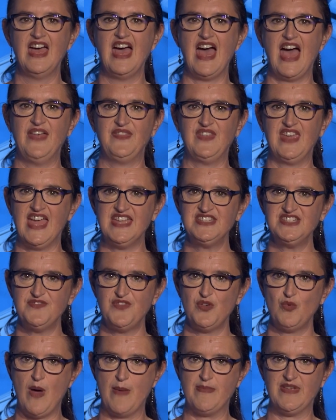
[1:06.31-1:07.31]
At the end of the
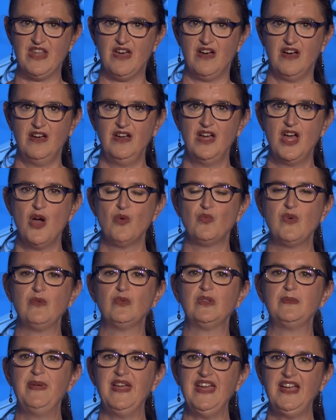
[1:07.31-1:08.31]
webinar, we
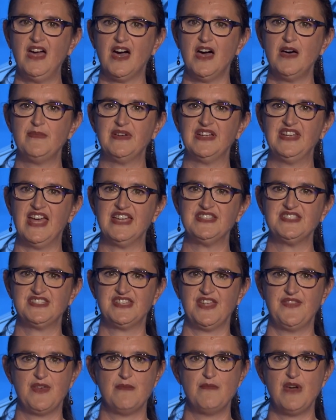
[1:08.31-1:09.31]
will pick up and answer
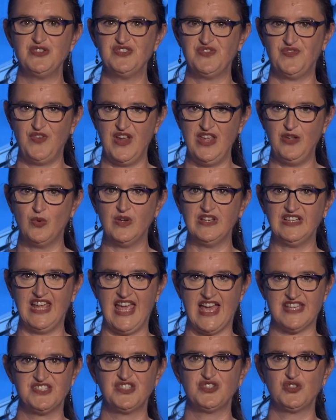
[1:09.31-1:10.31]
the most frequently
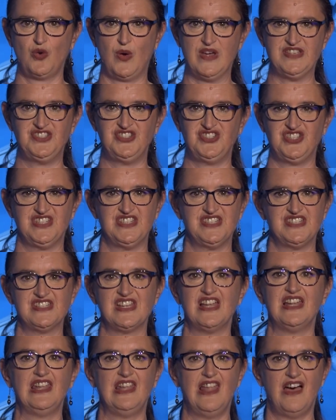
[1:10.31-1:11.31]
asked questions
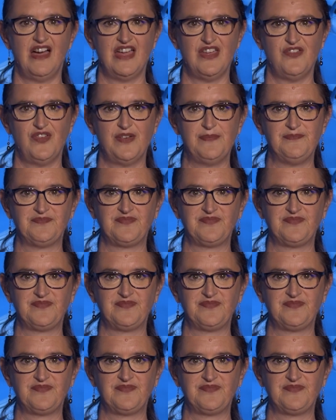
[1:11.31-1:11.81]
live.